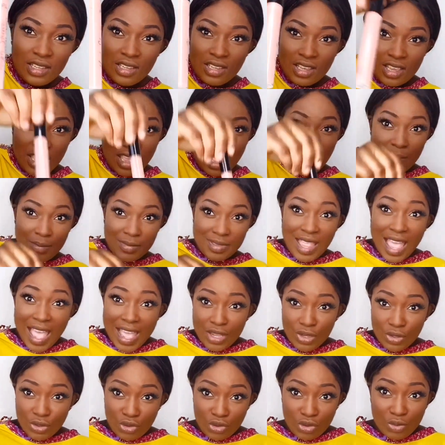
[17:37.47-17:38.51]
I am Kai
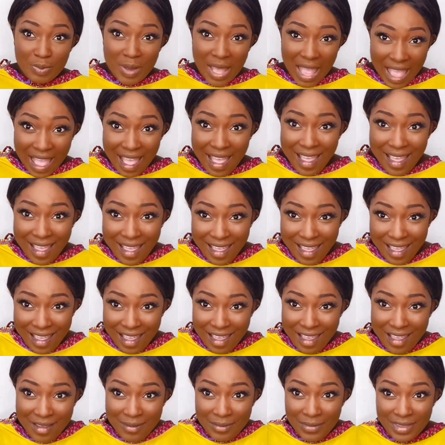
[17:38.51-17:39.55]
Supa.
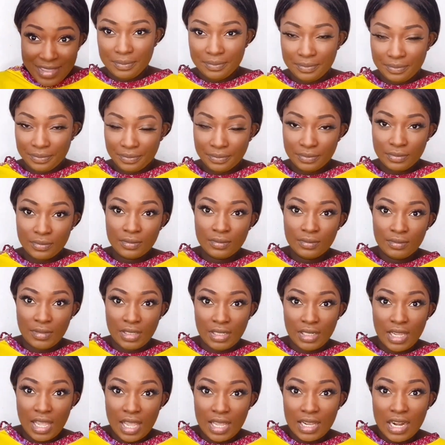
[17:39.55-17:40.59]
I'm going to
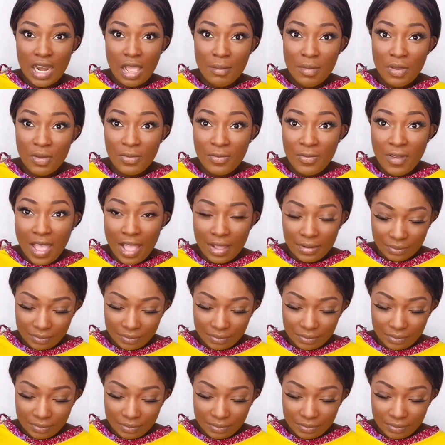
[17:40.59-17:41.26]
call the fat.